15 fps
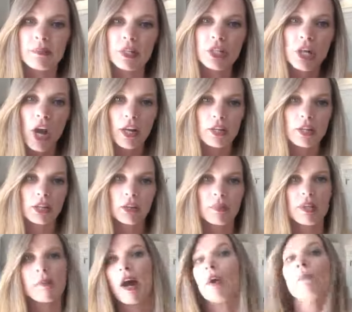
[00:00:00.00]
I'm going to talk to you a
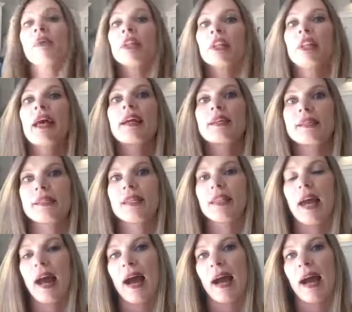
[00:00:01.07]
little bit about the legacy that